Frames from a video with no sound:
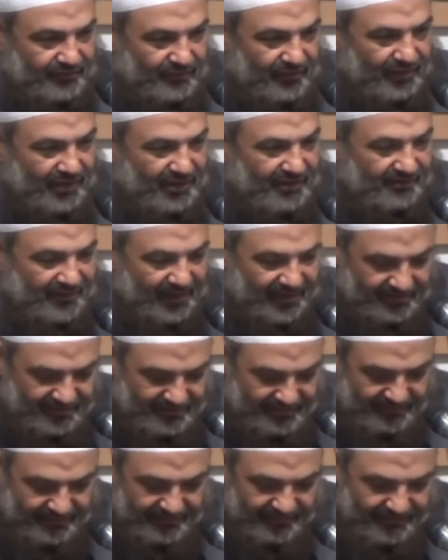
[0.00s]
All of them like,
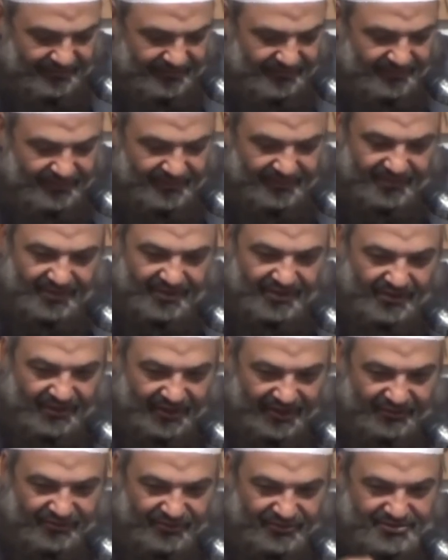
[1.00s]
you know,
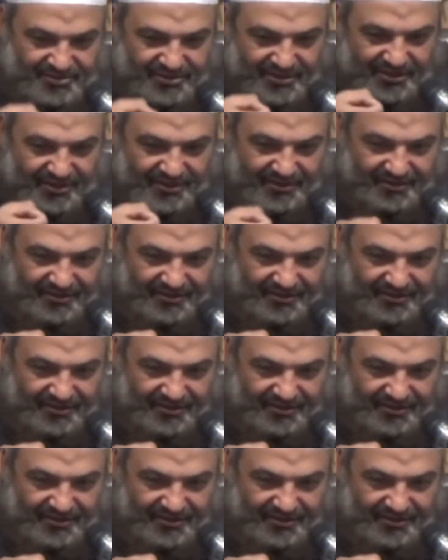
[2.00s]
like those